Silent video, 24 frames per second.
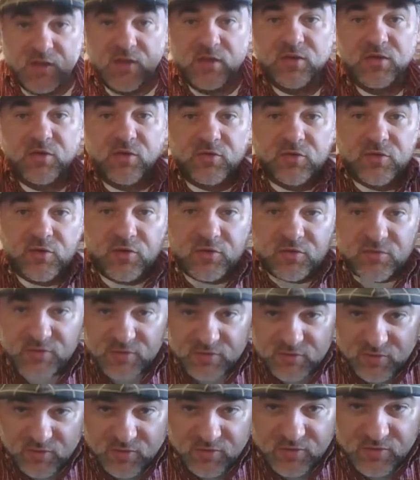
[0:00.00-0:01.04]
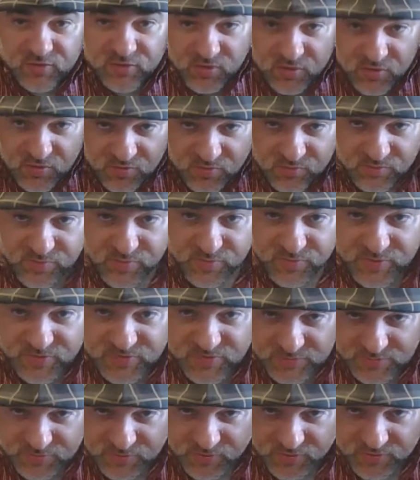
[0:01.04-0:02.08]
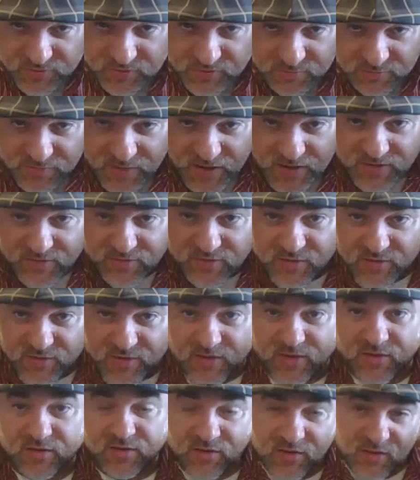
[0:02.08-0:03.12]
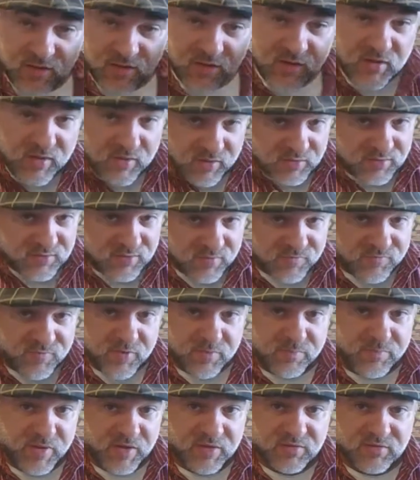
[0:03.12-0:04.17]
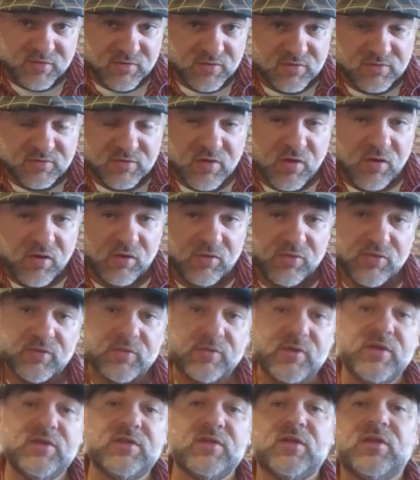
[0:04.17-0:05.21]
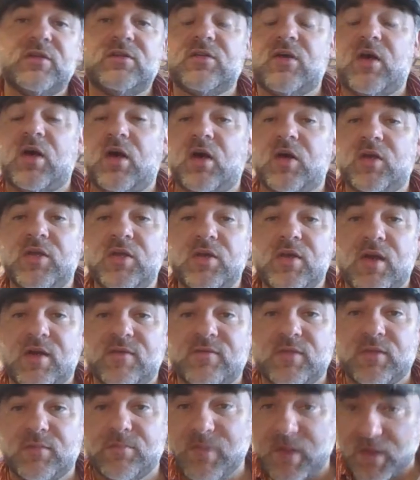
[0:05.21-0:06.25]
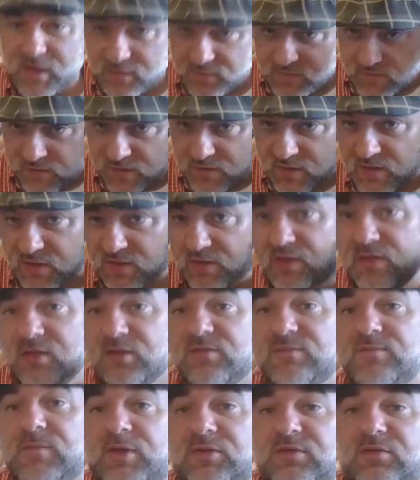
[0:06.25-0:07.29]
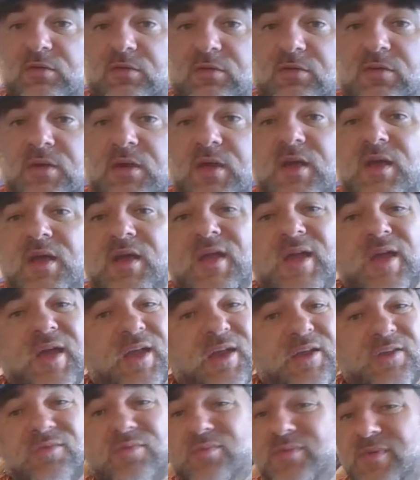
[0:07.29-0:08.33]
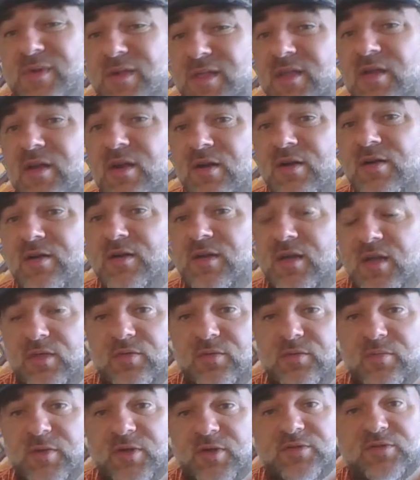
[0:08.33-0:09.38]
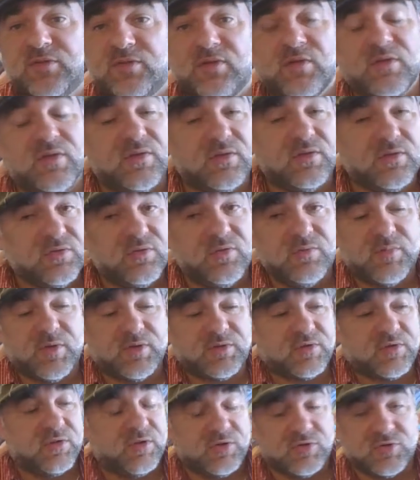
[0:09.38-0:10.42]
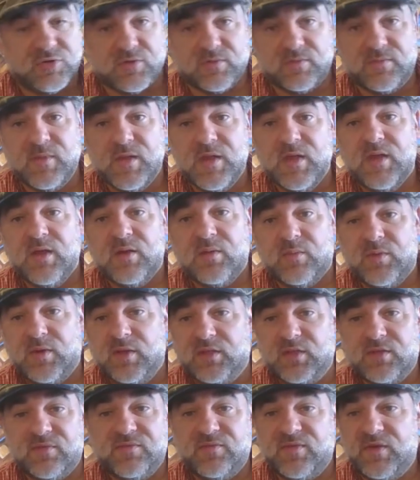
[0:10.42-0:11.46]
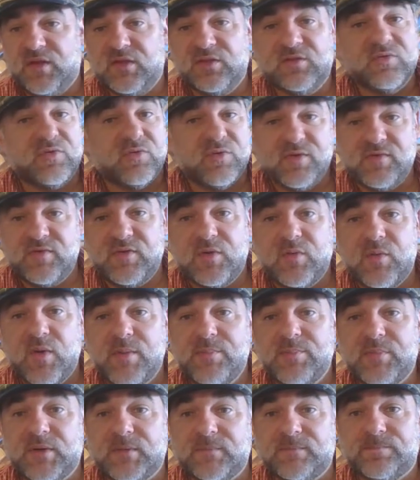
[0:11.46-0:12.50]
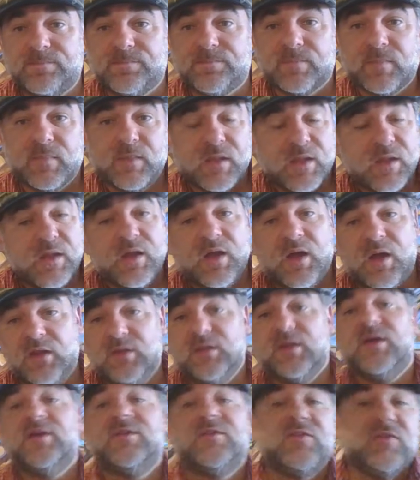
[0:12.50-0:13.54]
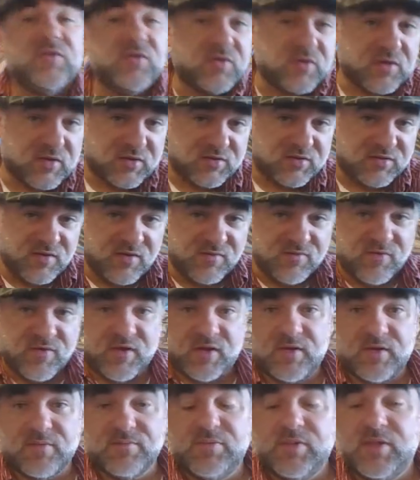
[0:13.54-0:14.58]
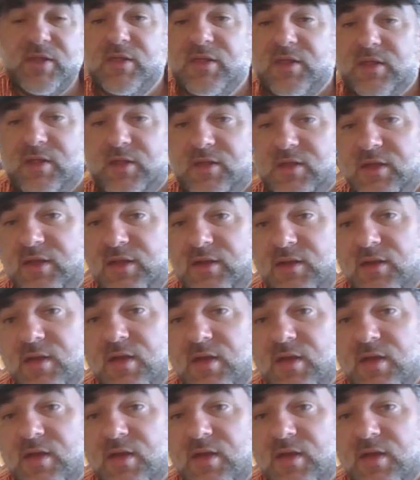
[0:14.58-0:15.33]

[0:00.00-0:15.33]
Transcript: You'll notice that there are no Bubishi points in the back of the neck except for the base of the skull. The reason is all you have in the back of the neck is muscle. And it's really hard to get through musculature with the fist or even a weapon unless you can sever it completely clean.